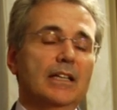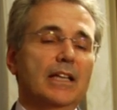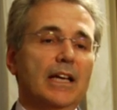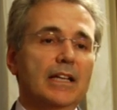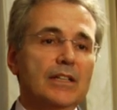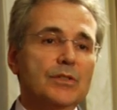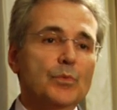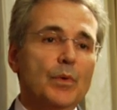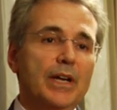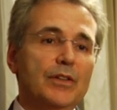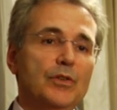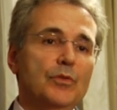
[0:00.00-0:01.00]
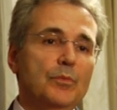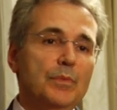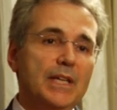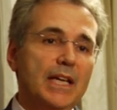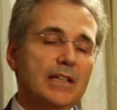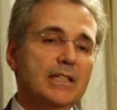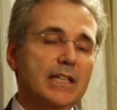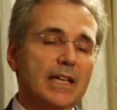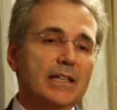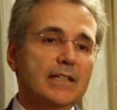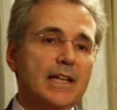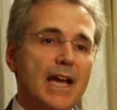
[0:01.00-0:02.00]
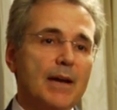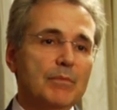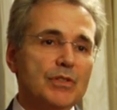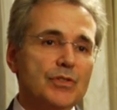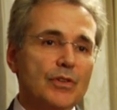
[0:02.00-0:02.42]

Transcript: That is, when you begin to get damage